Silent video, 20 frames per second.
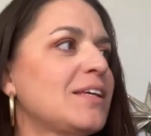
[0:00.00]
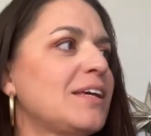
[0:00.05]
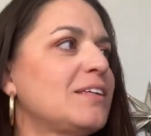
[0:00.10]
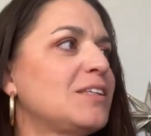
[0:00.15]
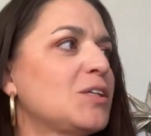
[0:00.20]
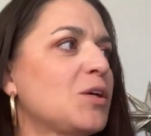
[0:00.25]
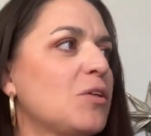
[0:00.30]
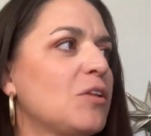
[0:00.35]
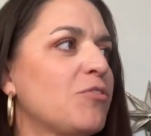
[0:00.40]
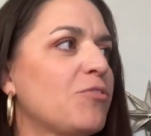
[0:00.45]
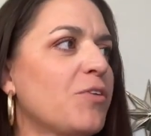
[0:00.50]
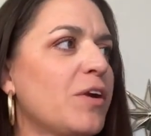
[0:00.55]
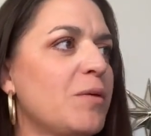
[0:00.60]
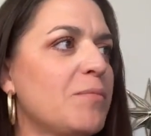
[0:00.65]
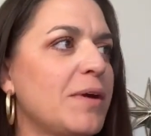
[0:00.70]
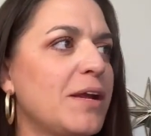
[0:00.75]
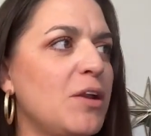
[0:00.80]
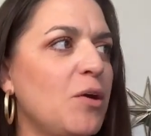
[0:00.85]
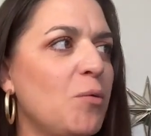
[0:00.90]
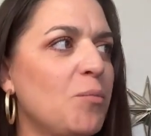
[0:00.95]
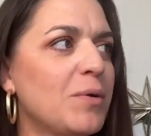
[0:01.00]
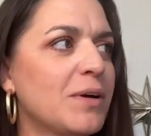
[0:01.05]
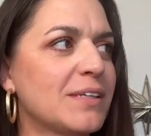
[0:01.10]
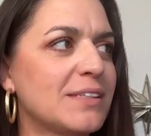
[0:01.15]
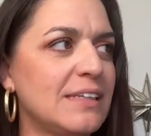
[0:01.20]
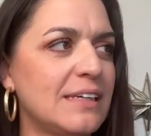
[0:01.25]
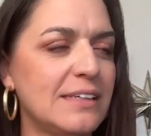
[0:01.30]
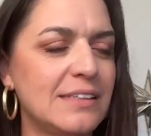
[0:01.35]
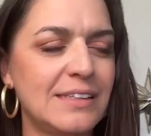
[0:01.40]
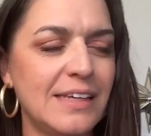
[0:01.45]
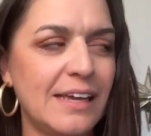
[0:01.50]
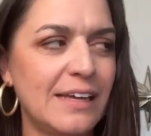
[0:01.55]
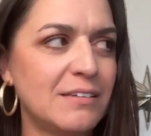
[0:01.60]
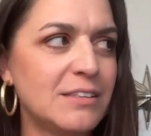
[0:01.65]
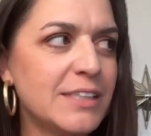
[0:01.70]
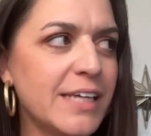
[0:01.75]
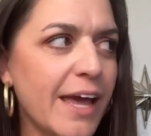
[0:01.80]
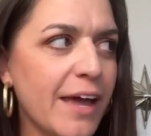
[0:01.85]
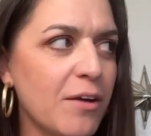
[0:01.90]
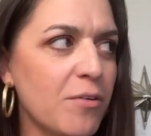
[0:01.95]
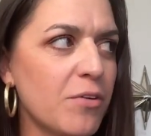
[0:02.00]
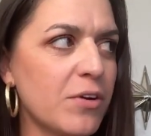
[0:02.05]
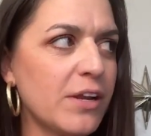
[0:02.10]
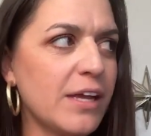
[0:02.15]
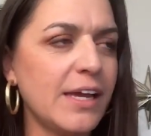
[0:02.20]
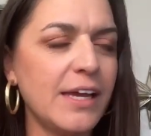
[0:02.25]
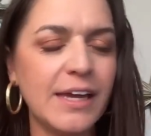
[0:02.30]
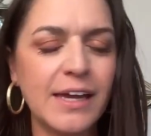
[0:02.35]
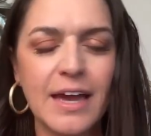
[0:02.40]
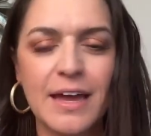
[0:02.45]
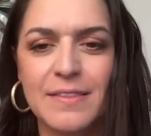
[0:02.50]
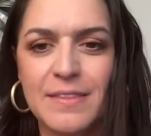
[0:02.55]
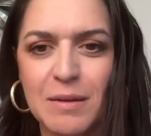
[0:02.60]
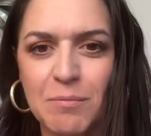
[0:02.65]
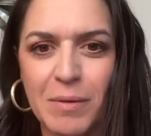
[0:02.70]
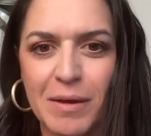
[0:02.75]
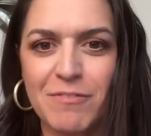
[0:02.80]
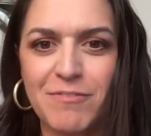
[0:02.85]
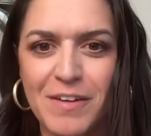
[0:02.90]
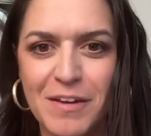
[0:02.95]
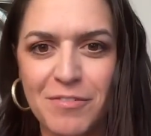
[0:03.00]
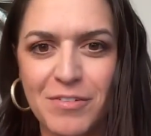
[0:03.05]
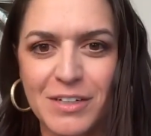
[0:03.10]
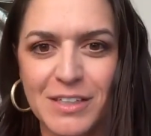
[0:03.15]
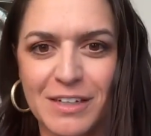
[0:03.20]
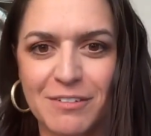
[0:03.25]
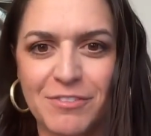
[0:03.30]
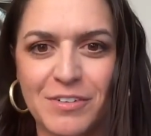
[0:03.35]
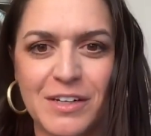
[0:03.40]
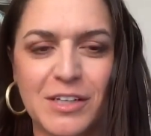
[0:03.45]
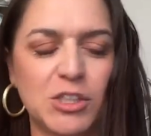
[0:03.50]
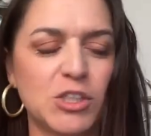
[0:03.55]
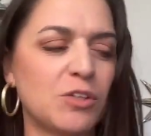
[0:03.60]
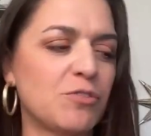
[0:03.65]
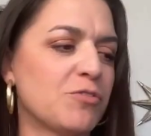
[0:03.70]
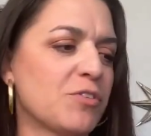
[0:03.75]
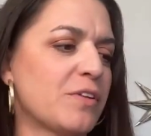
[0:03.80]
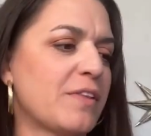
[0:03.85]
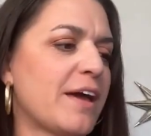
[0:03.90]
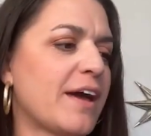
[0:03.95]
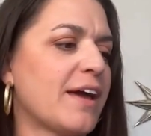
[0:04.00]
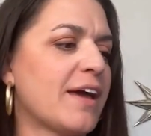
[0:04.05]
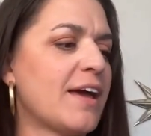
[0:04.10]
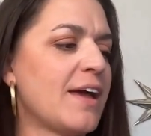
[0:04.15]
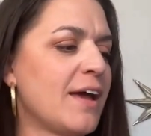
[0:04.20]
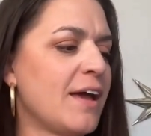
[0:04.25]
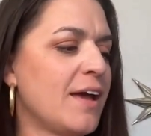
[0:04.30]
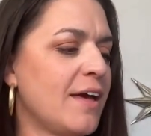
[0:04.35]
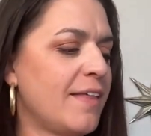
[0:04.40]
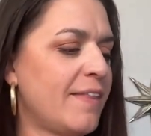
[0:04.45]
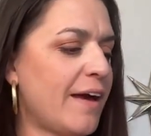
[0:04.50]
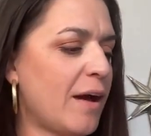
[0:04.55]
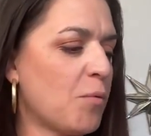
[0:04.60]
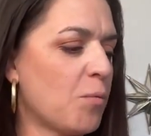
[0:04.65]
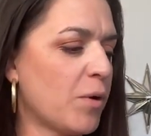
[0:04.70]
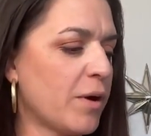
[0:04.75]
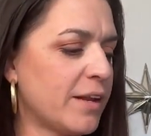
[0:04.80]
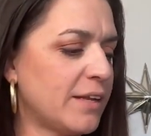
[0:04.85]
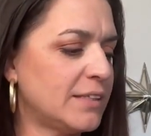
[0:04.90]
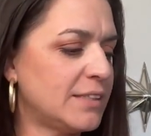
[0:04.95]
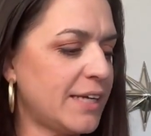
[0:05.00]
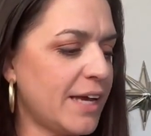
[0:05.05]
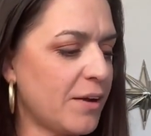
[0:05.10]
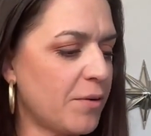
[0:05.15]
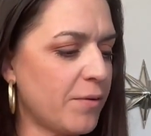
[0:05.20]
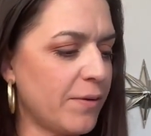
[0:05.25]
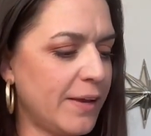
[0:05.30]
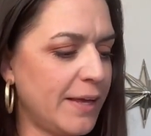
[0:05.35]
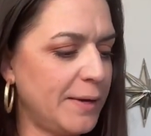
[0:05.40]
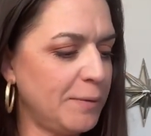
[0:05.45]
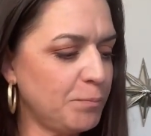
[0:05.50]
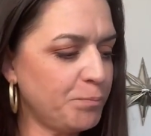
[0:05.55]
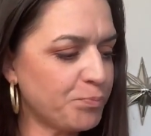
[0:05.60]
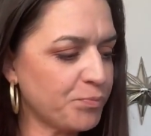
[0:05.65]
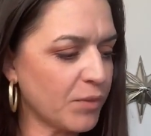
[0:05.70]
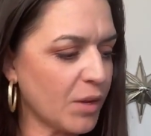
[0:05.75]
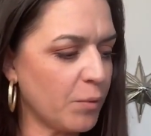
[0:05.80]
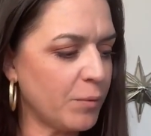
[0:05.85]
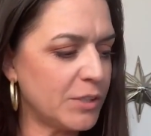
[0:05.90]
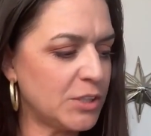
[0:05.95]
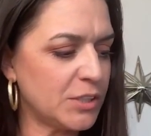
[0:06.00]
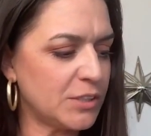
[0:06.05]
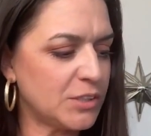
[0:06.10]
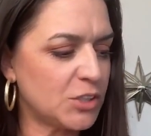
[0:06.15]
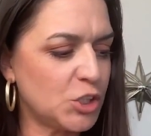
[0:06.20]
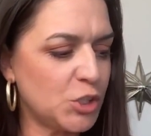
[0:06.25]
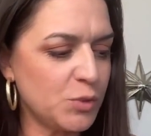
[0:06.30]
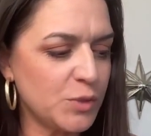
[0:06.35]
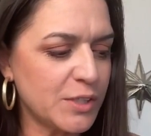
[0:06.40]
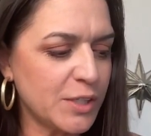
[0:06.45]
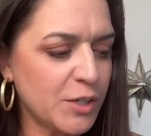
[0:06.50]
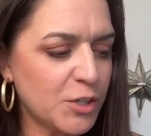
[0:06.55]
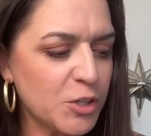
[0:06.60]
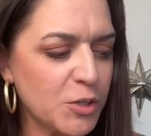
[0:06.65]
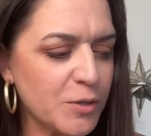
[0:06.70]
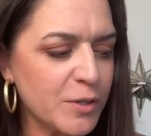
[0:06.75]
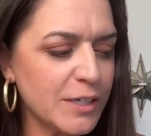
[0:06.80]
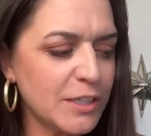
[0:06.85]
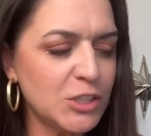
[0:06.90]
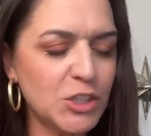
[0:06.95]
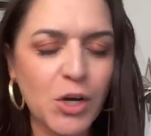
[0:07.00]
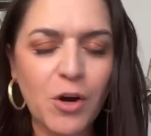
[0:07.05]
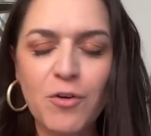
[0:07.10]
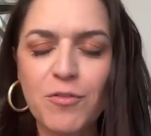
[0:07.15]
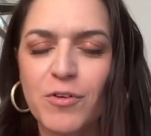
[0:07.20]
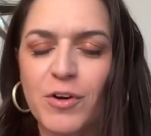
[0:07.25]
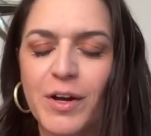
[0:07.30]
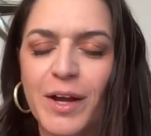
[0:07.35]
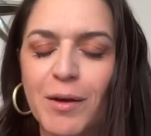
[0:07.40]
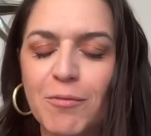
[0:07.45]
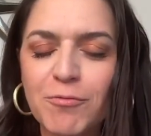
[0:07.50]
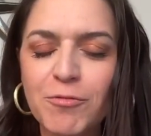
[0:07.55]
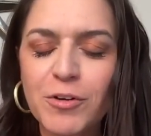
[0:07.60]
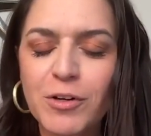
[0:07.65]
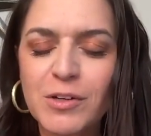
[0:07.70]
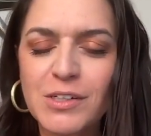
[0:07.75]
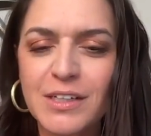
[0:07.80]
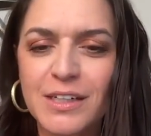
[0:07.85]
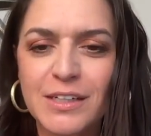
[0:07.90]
And so the front of my notebook says integrity. And then my favorite definition for that that word integrity, which is choosing courage over comfort.